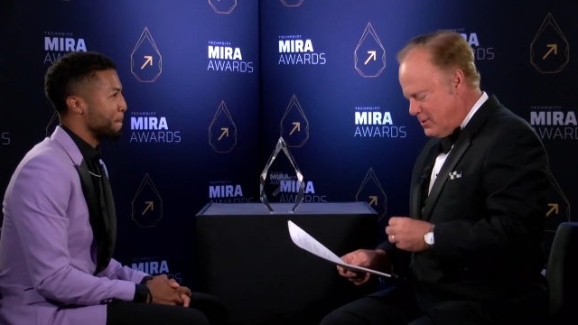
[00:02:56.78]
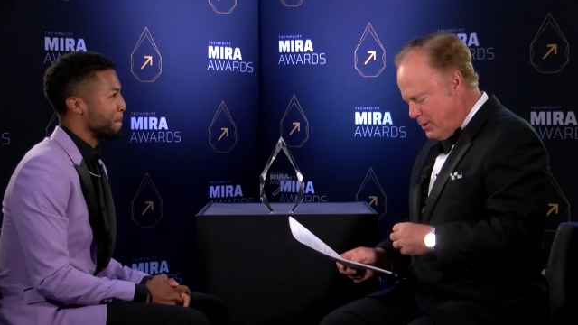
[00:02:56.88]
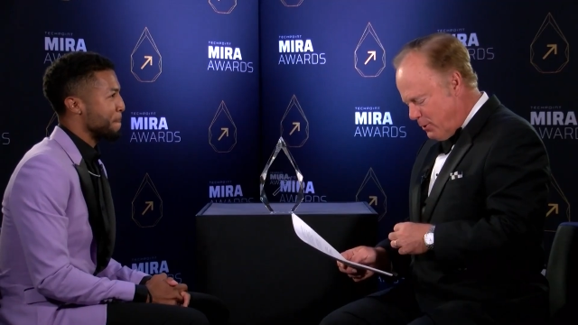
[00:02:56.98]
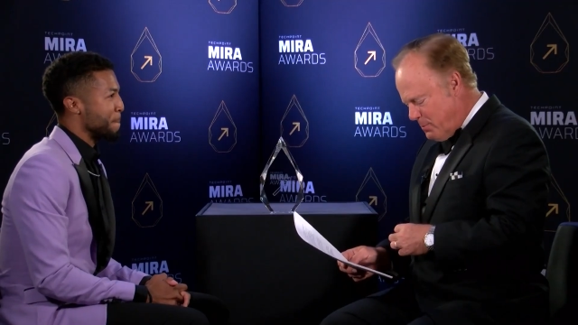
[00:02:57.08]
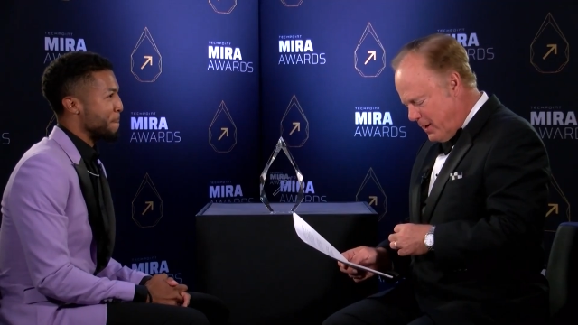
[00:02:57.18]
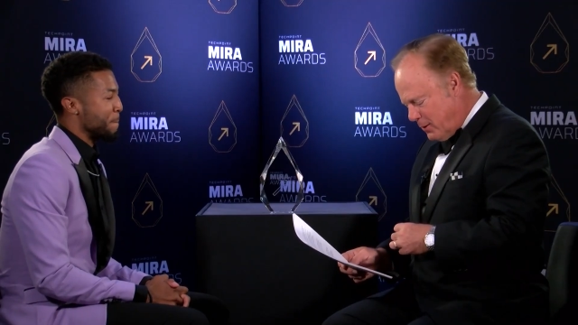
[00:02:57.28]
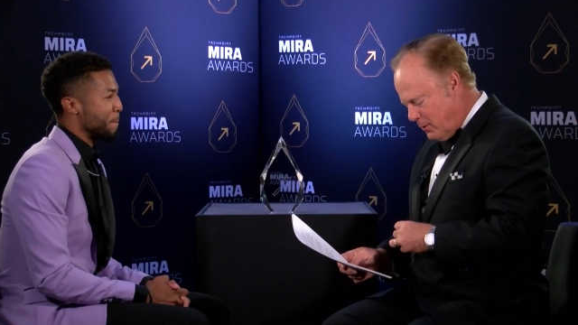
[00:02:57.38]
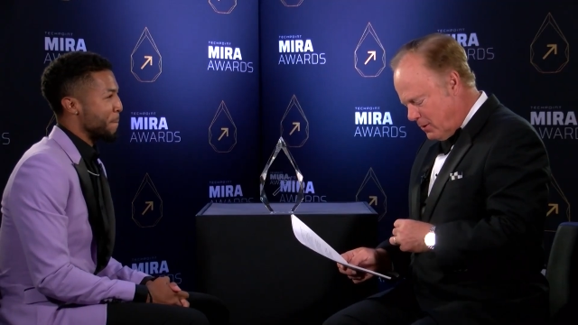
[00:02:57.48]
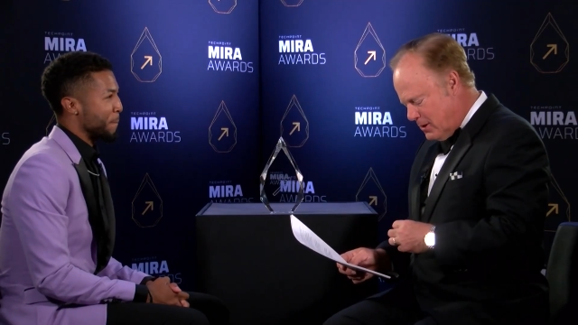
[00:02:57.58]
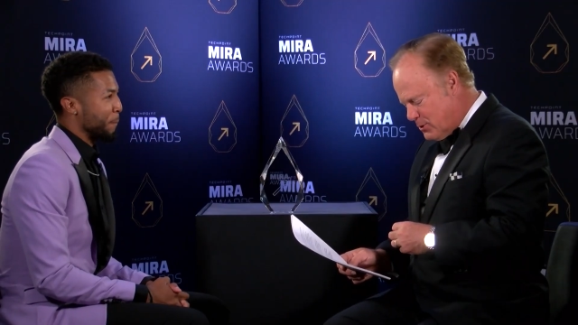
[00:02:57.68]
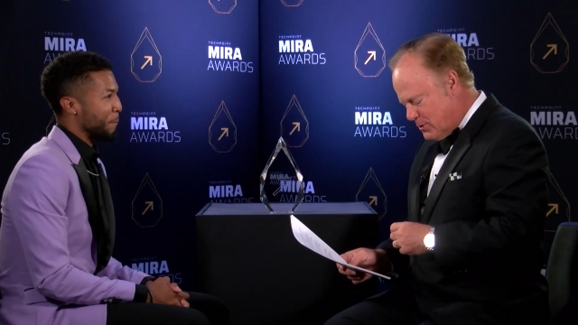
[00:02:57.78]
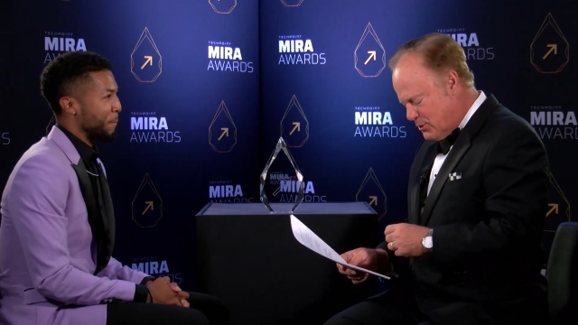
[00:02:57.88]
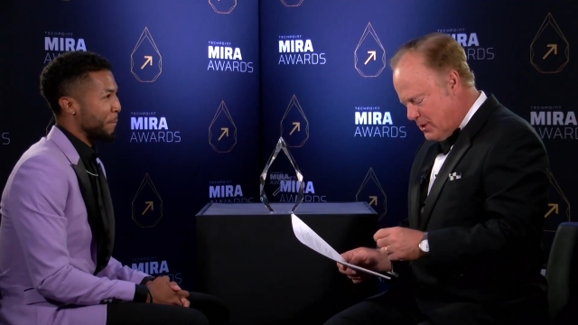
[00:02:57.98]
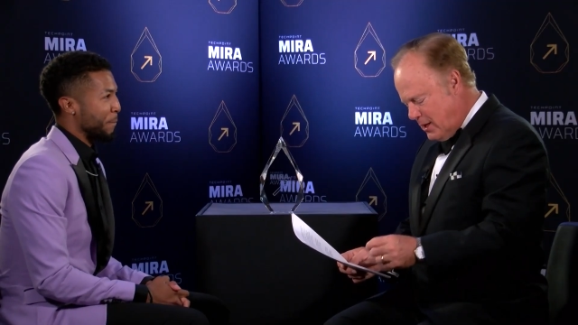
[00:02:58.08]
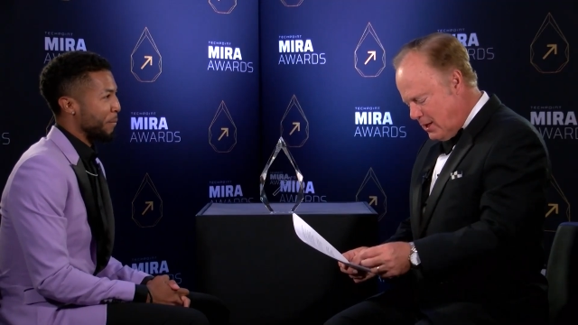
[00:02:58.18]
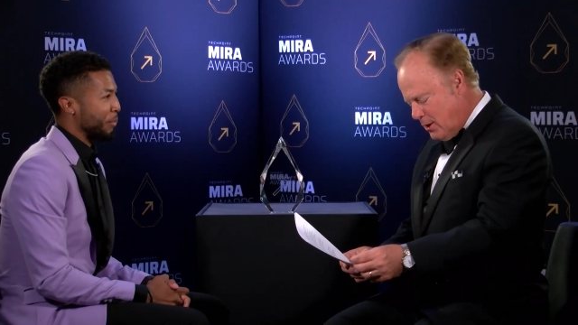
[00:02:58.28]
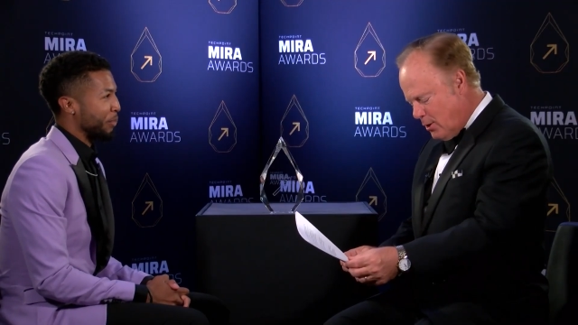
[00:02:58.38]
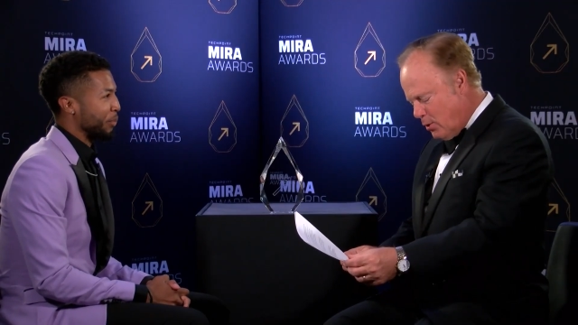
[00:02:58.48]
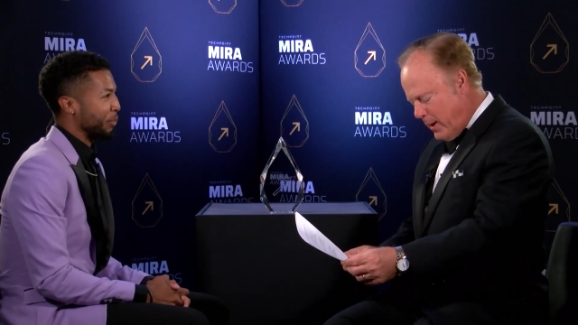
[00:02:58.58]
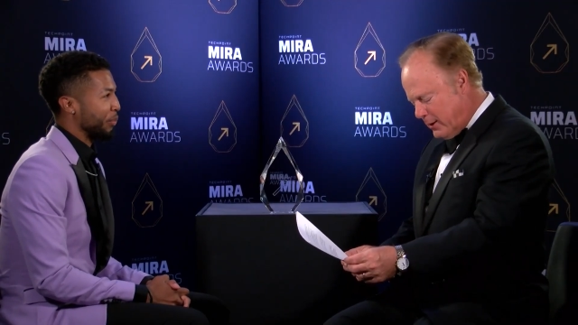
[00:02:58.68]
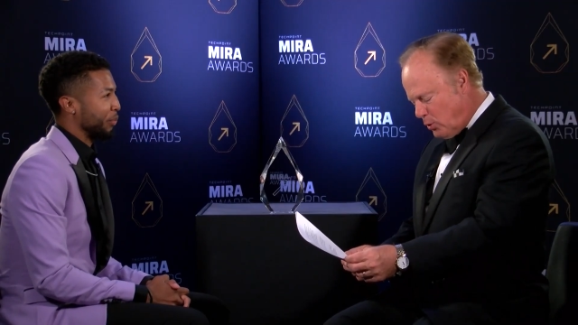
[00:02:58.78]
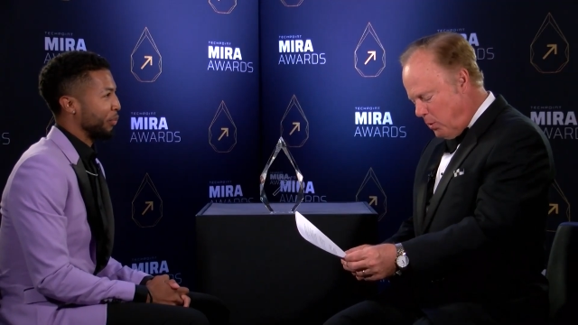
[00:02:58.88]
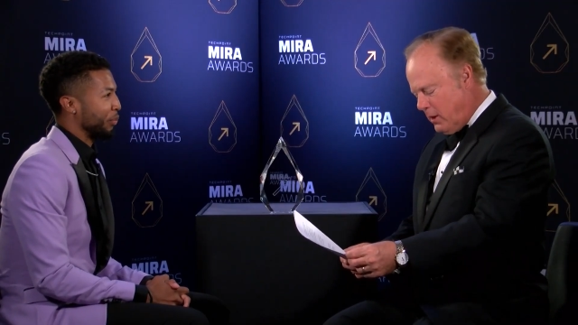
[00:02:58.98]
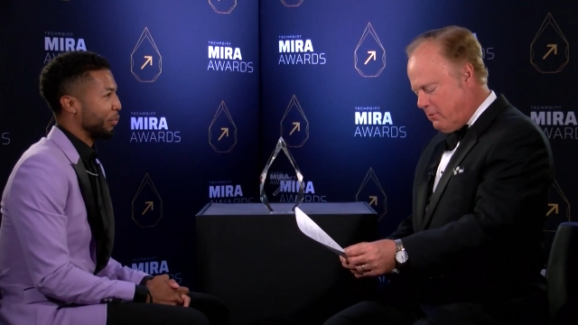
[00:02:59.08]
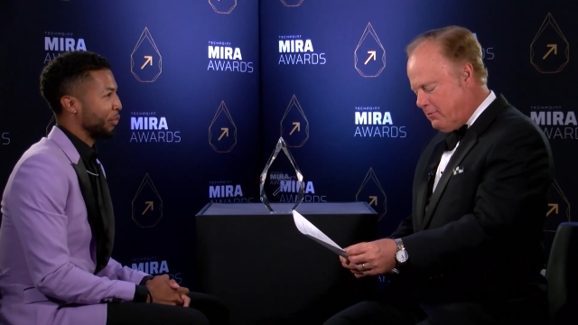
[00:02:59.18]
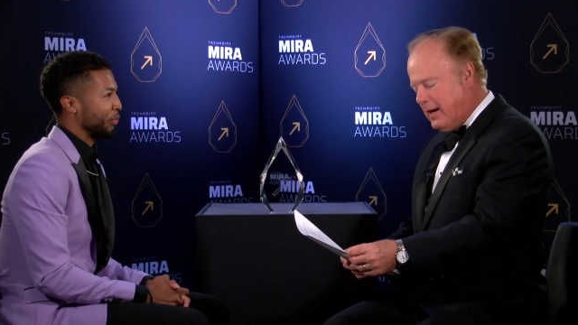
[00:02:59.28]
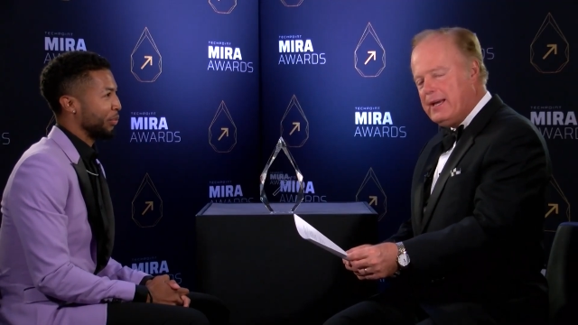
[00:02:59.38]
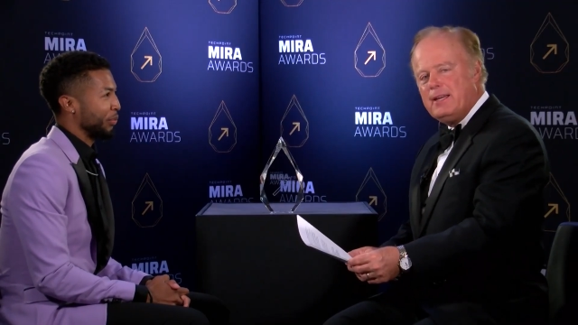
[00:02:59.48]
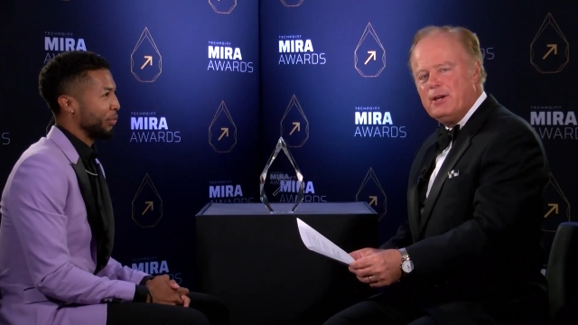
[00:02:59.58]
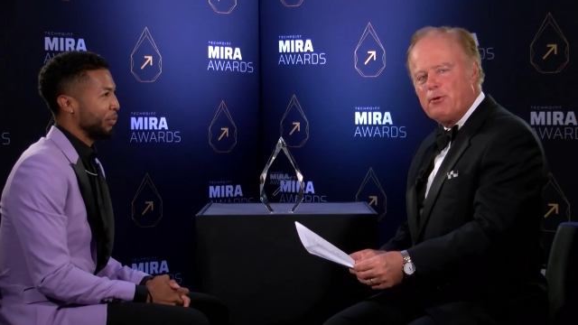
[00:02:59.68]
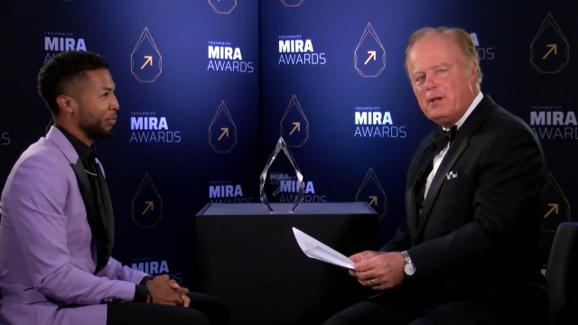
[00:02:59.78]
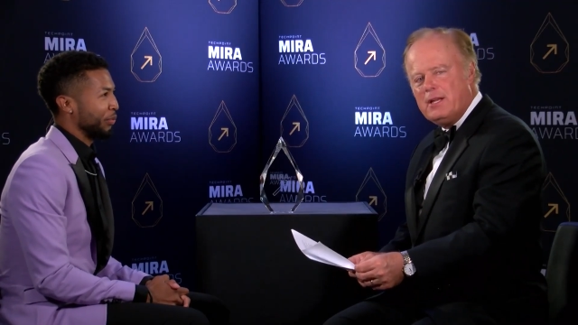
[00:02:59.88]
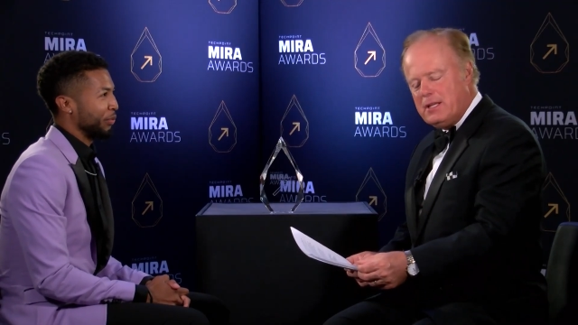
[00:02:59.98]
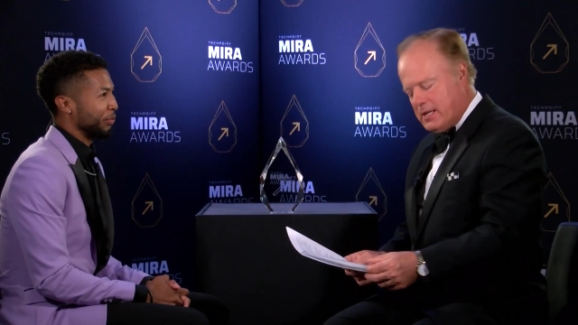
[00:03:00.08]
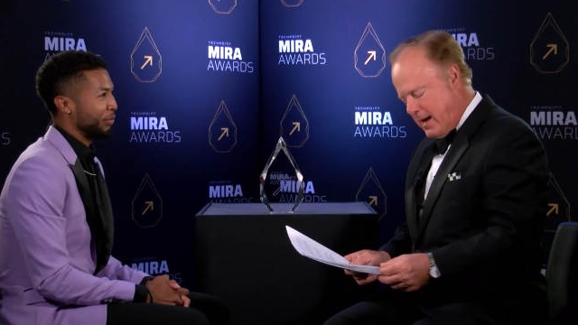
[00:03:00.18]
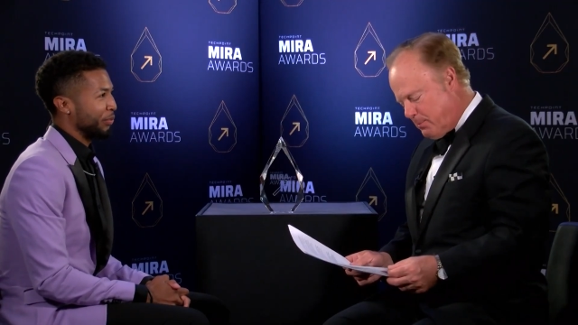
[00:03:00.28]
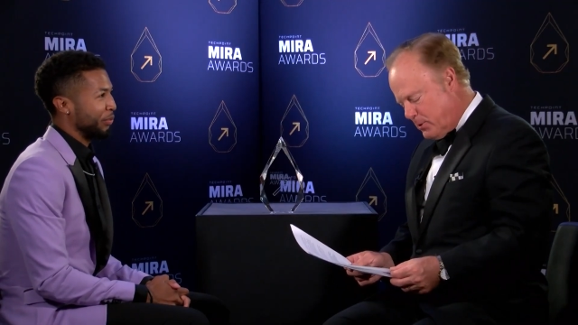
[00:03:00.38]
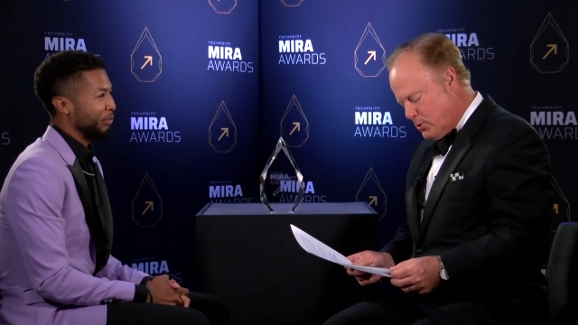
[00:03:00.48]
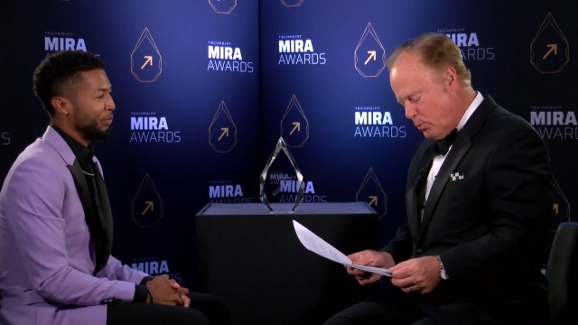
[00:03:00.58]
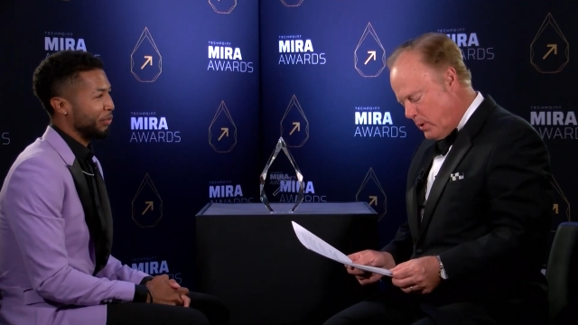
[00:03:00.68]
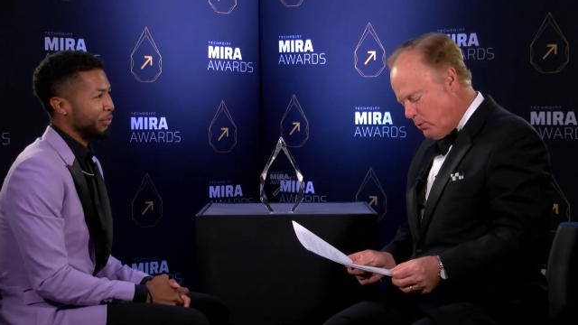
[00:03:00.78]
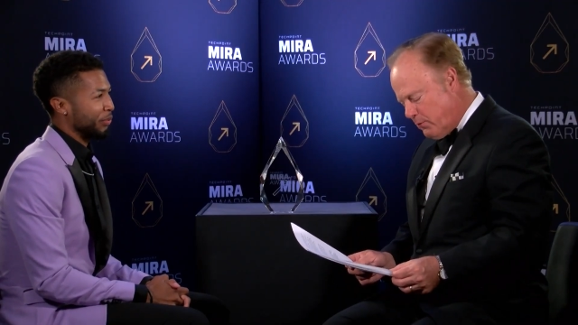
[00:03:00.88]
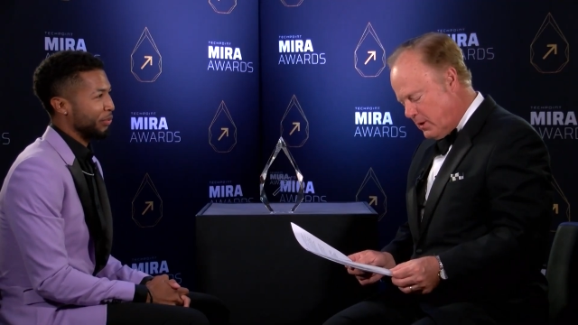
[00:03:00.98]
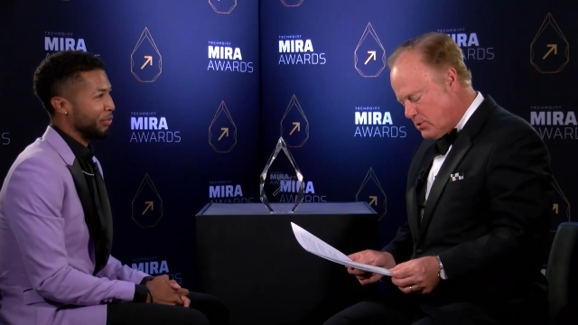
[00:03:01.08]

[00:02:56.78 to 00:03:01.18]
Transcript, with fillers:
Speaker 1: Darrian Mikell is the CEO at Qualifi here in Indianapolis, the winner of the